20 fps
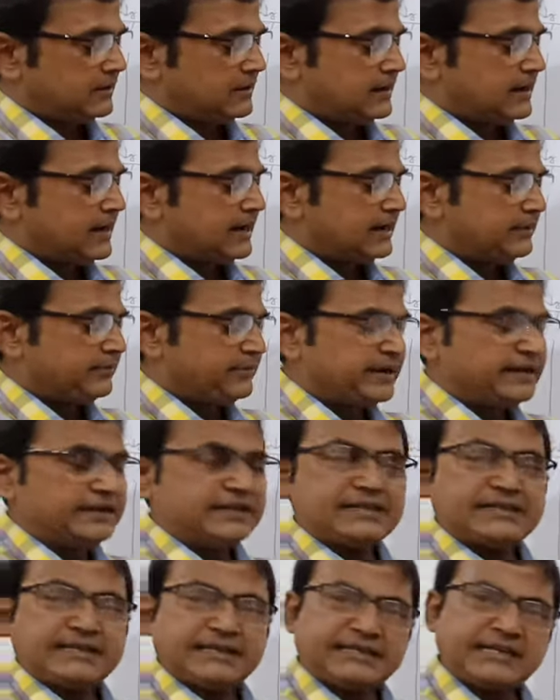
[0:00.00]
And
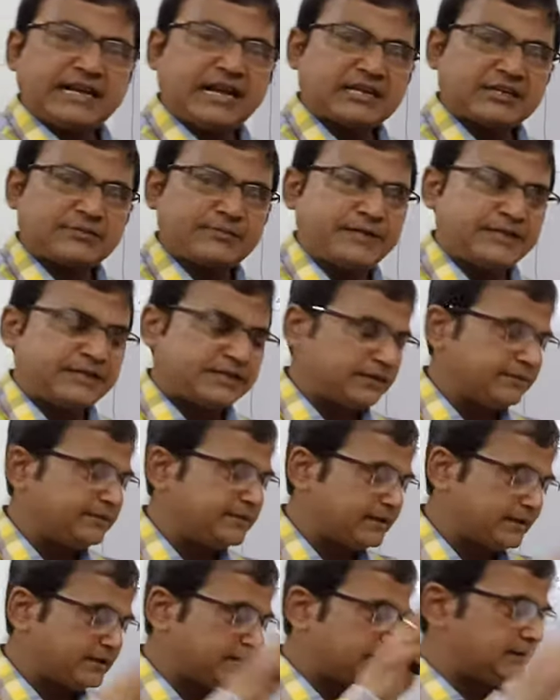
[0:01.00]
various adjustment
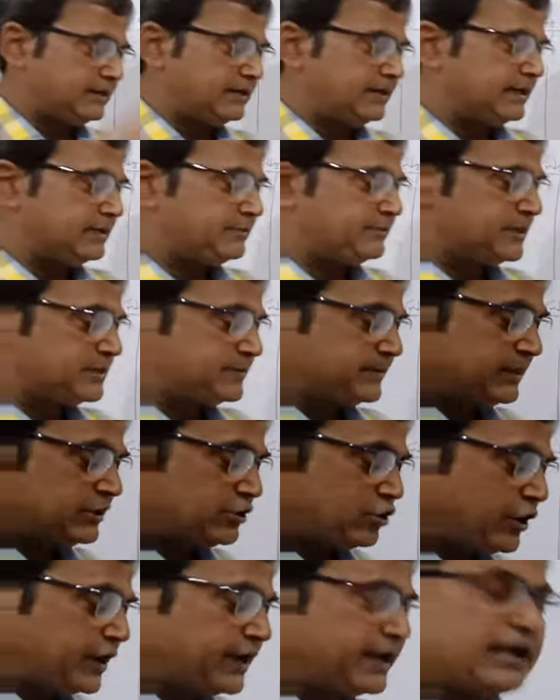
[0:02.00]
given. Let me spell
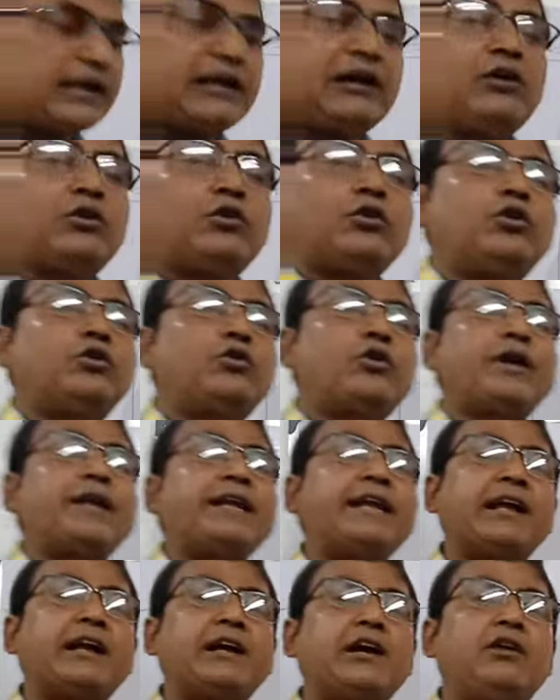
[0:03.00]
drawing account.
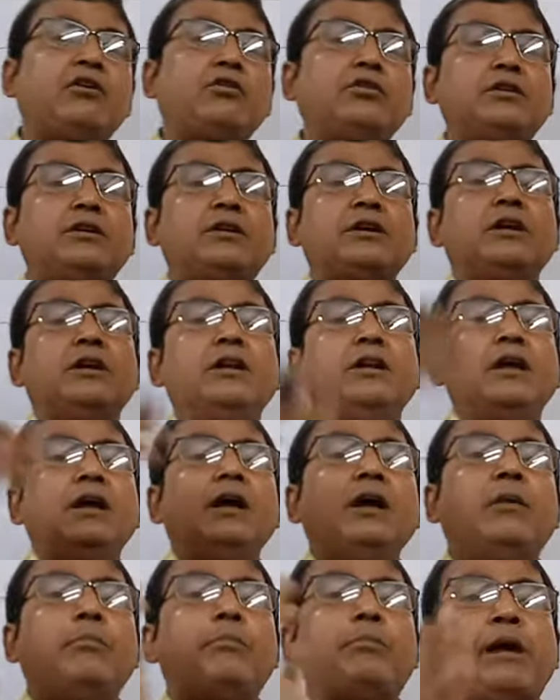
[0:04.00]
Drawing account,
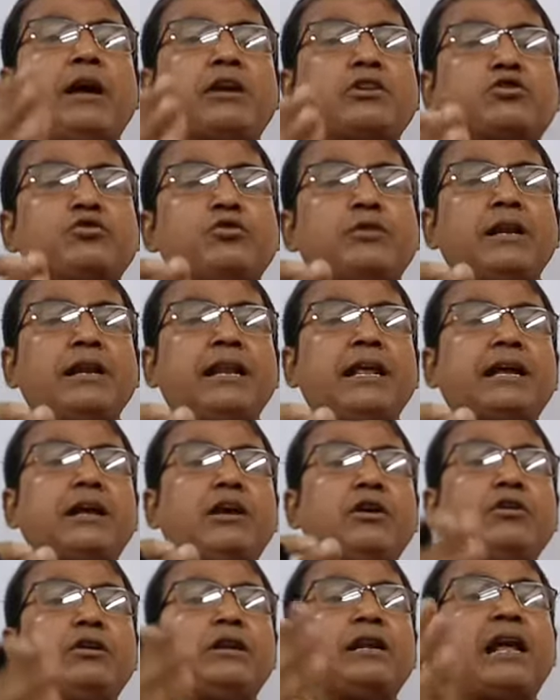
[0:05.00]
personal
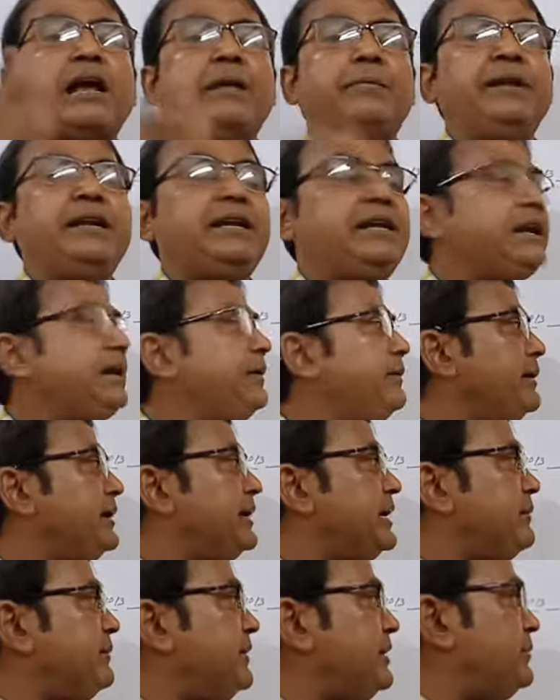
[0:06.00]
account having
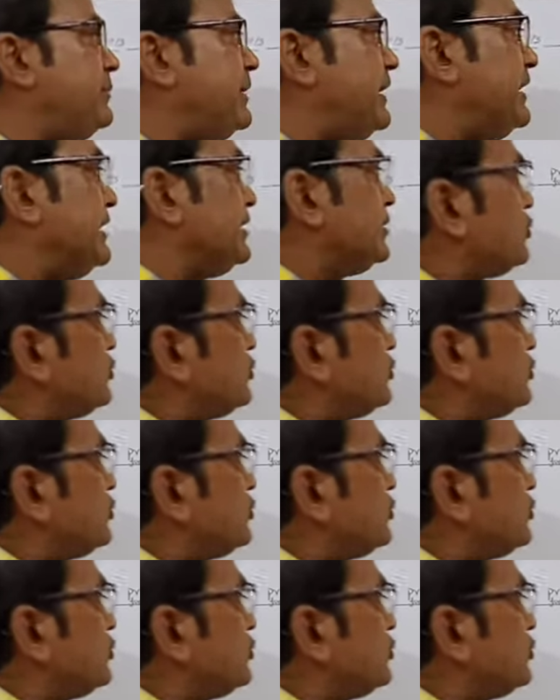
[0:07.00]
debit balance.